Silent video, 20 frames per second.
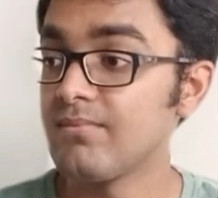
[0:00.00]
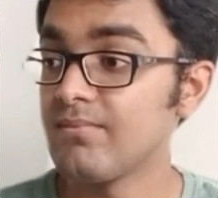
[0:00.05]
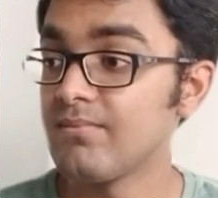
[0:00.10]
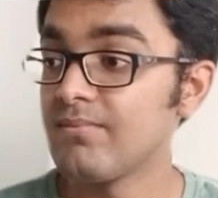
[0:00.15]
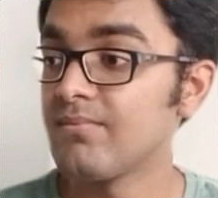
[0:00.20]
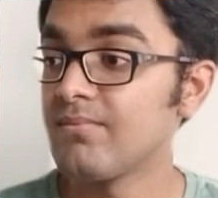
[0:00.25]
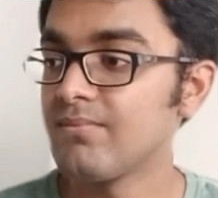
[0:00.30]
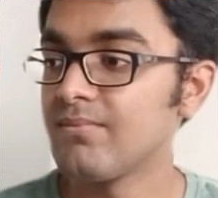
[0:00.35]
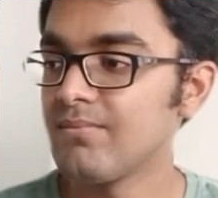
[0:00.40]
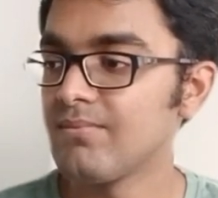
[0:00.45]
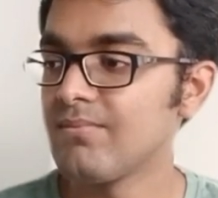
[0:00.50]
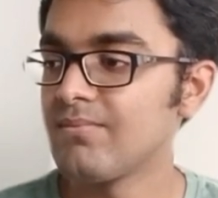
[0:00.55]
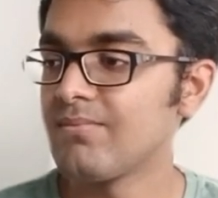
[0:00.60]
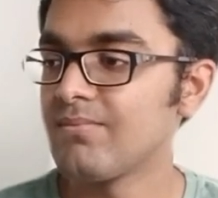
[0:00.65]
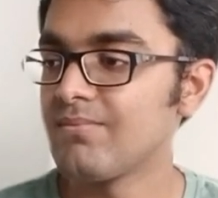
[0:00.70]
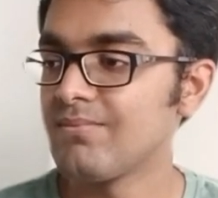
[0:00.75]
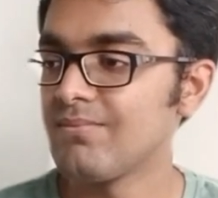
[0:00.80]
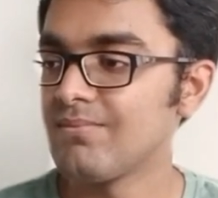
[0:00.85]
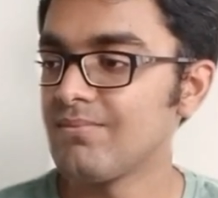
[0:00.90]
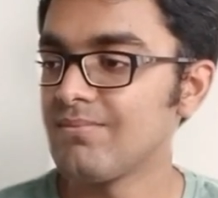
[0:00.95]

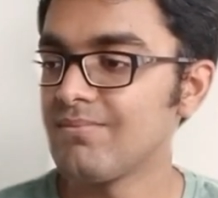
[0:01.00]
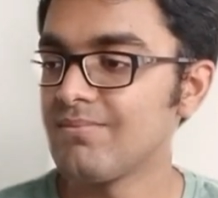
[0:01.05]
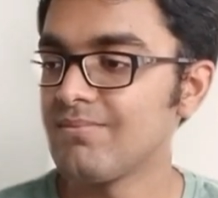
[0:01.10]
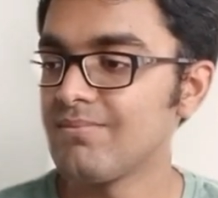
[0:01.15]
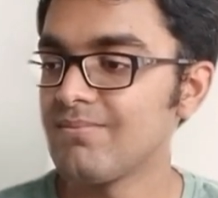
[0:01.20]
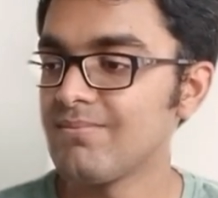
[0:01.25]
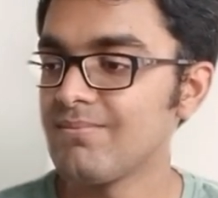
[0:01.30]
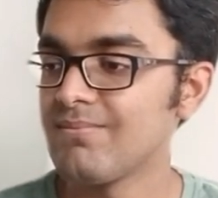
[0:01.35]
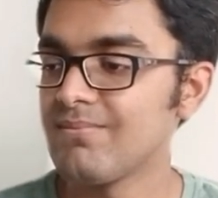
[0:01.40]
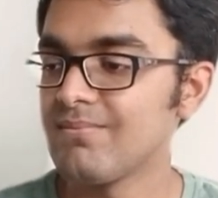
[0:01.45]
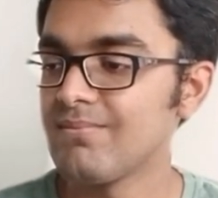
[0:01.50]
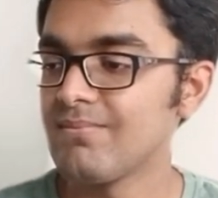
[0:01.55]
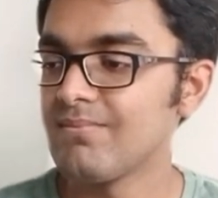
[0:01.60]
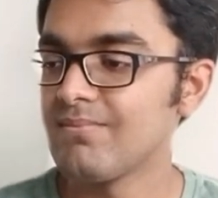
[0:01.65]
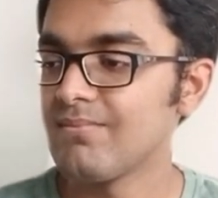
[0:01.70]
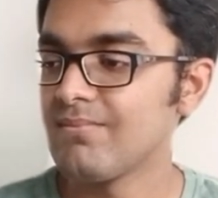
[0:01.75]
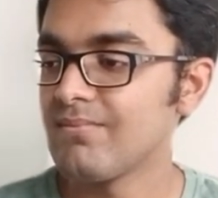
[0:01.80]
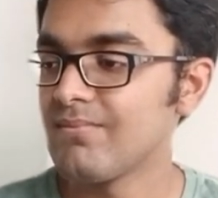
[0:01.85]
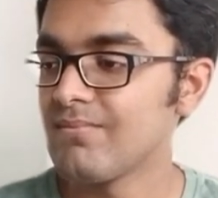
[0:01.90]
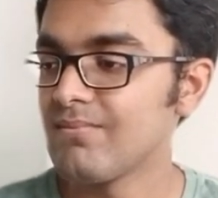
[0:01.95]

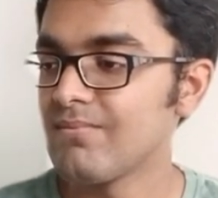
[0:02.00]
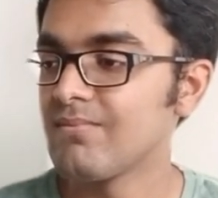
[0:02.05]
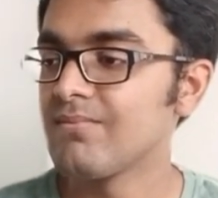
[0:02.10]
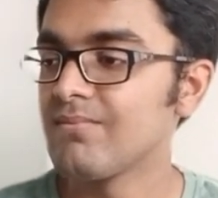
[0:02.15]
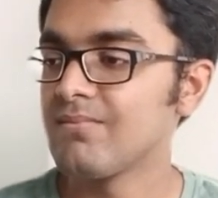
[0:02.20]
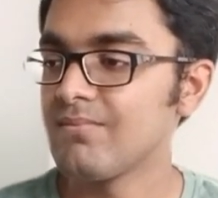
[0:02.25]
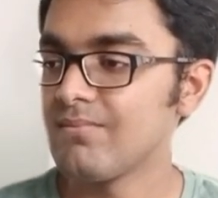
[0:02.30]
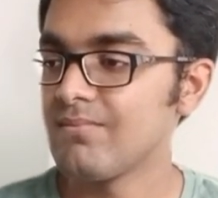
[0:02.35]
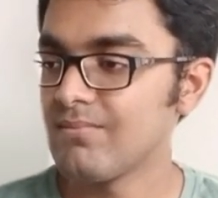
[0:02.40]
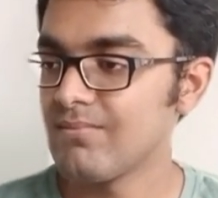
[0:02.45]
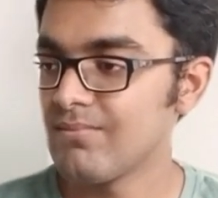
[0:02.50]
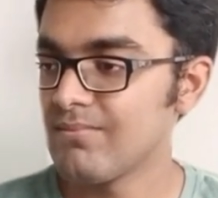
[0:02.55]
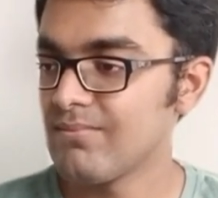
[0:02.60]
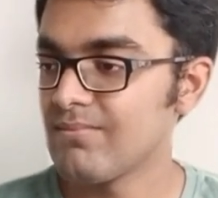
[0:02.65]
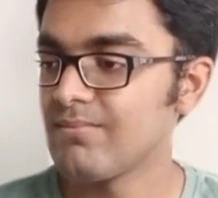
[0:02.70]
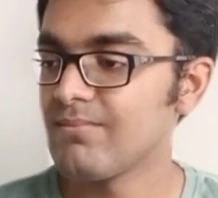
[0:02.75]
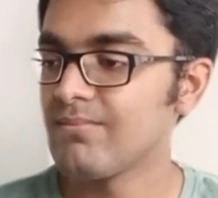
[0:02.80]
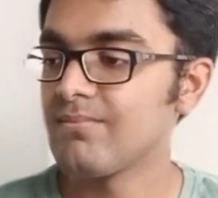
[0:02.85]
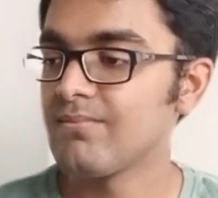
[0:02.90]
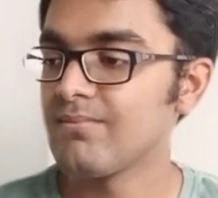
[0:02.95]

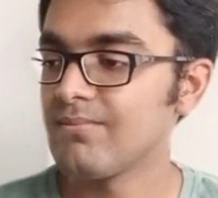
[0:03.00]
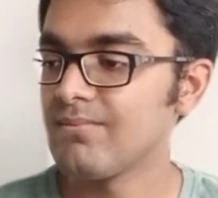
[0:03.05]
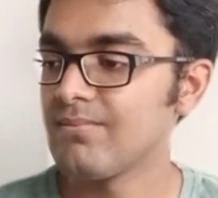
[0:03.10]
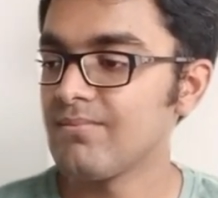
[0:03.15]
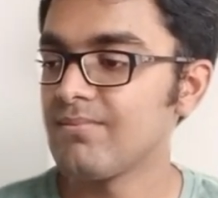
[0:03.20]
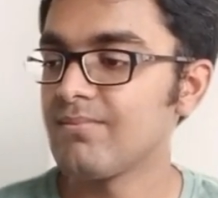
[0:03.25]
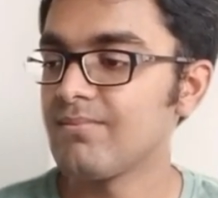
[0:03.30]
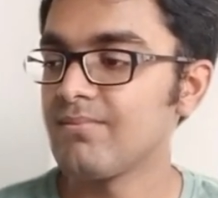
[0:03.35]
[no speech]